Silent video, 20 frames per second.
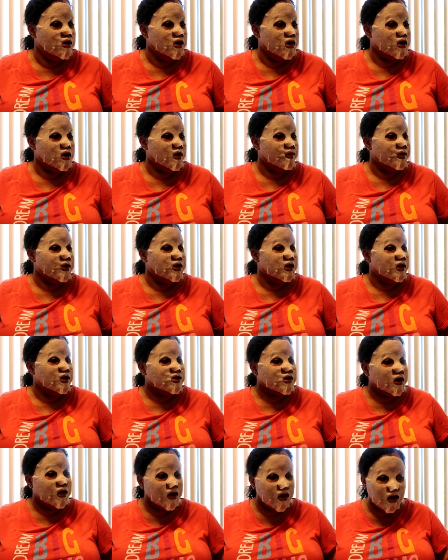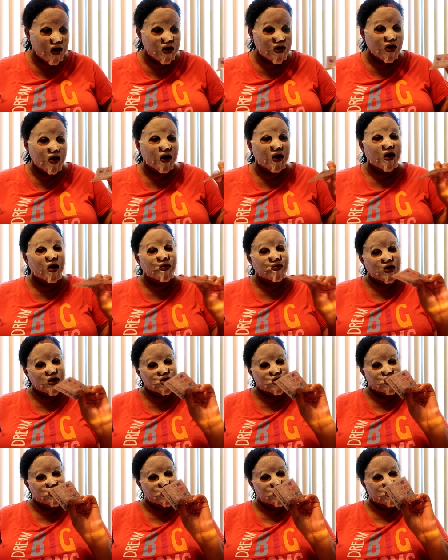a couple of days. And how
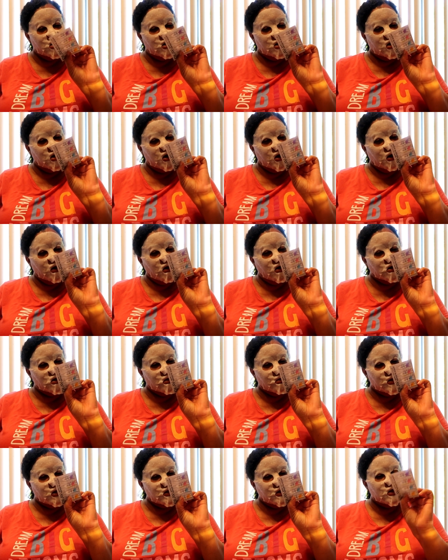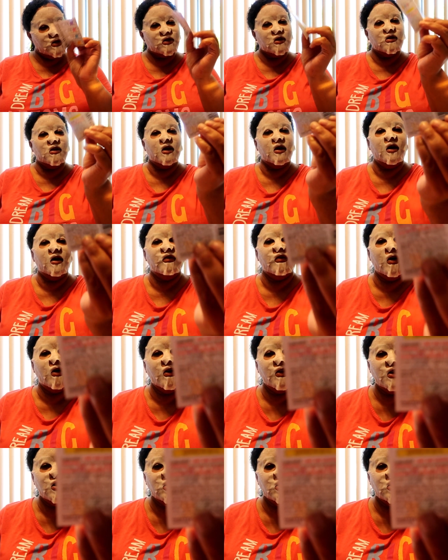awesome is this? They have all